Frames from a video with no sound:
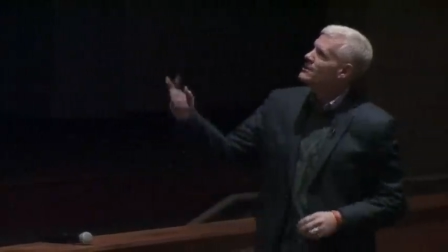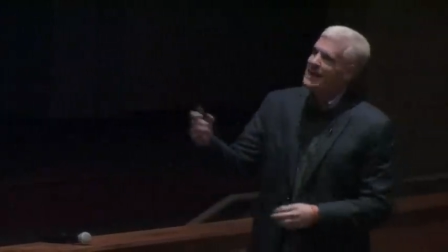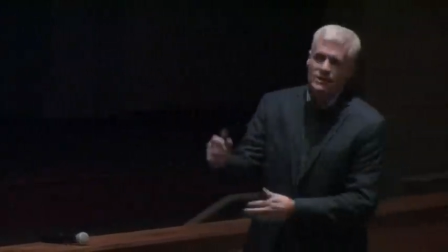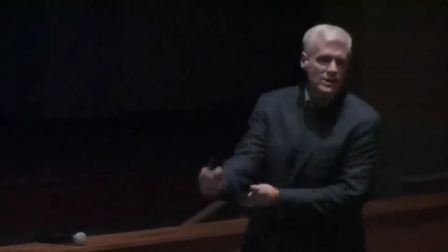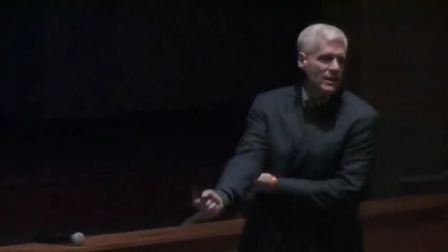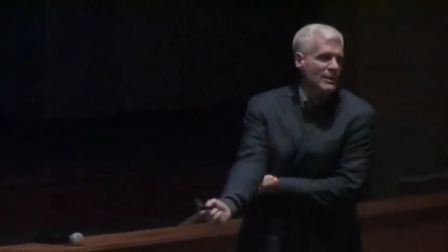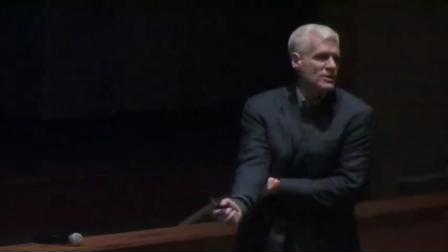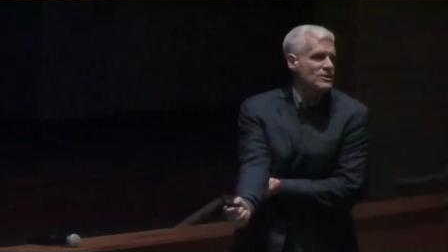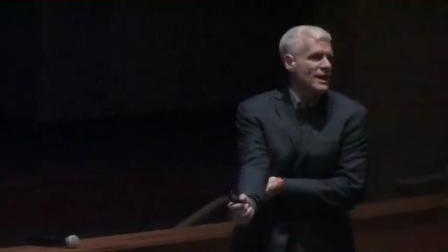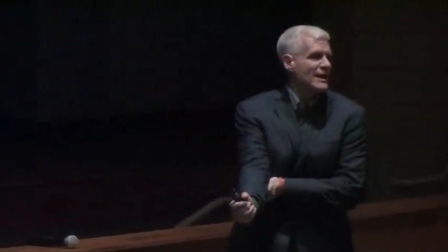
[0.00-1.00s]
the next
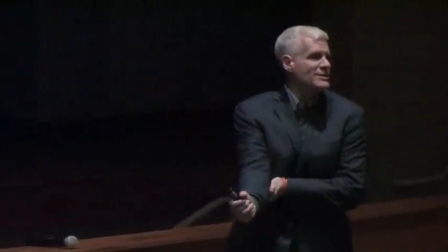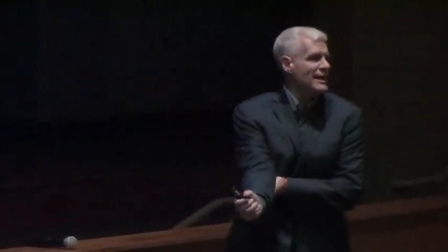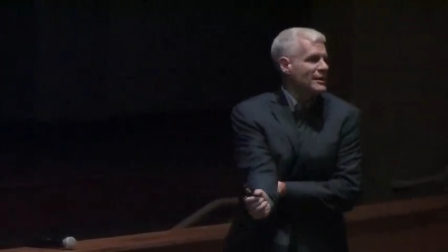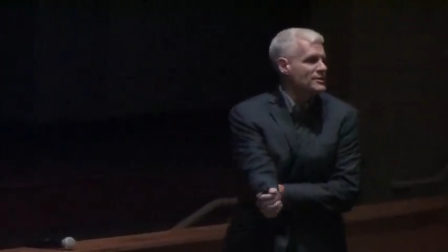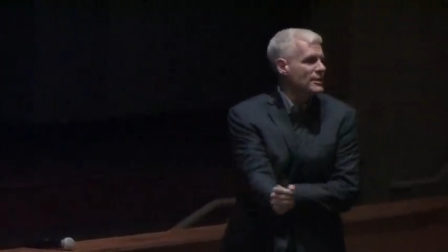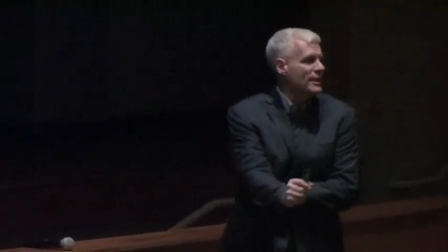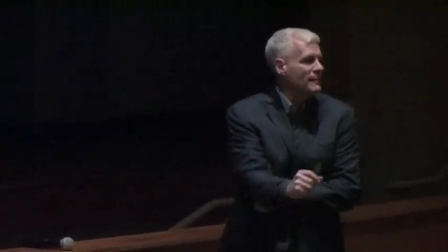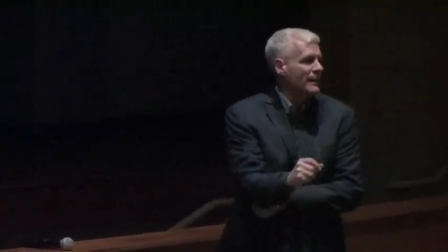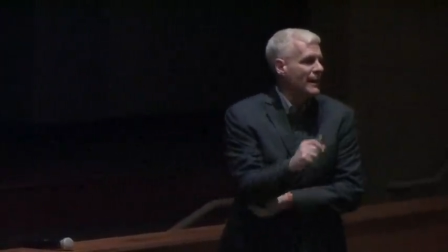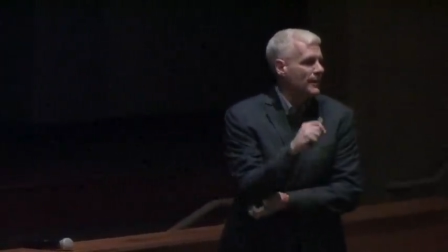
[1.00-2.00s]
generation science standards that are
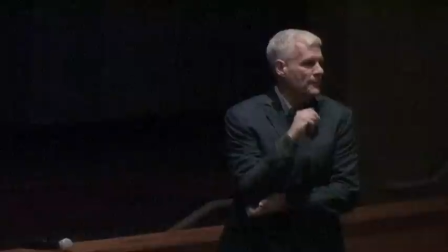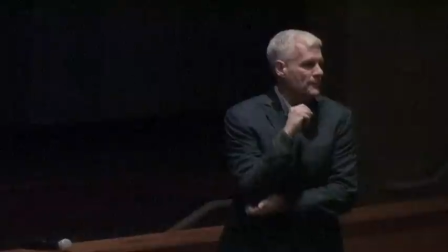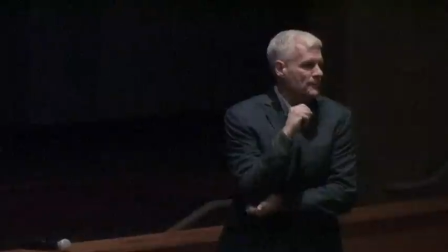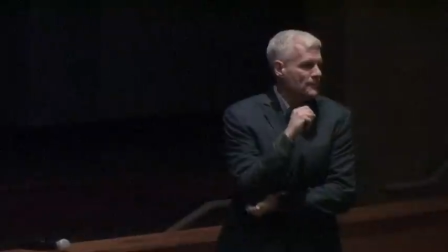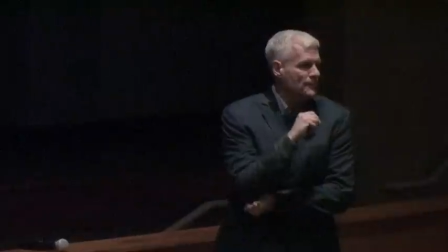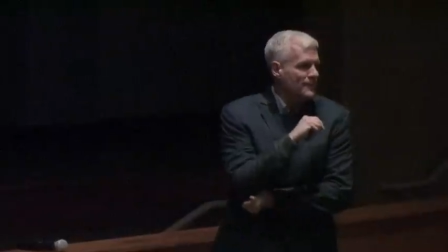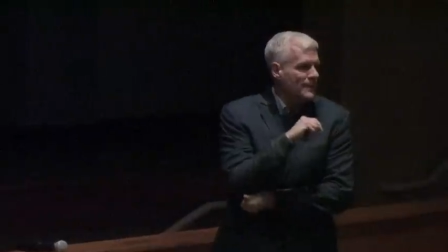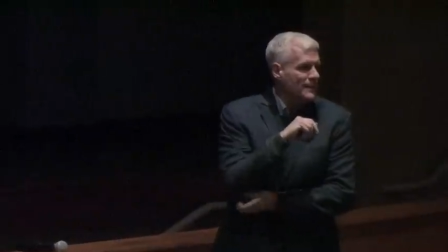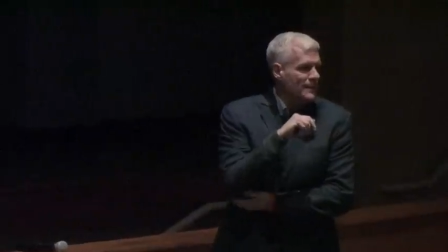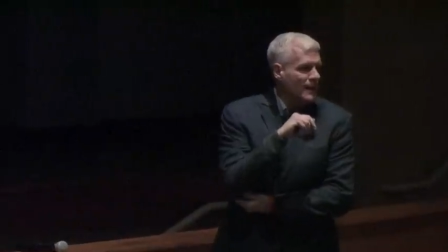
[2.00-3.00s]
coming out.
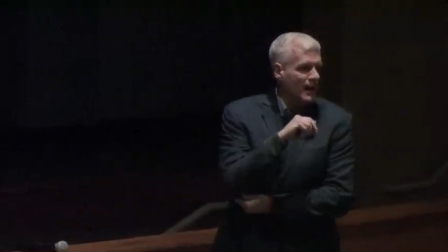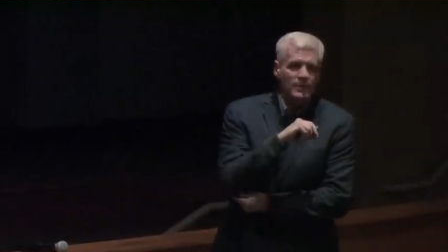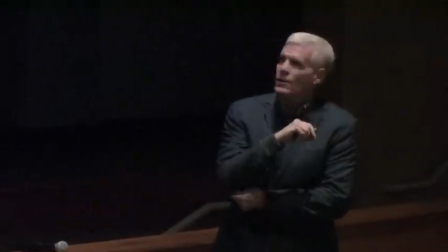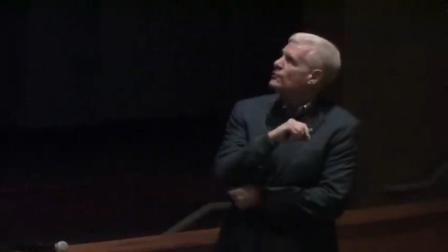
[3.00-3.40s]
I don't know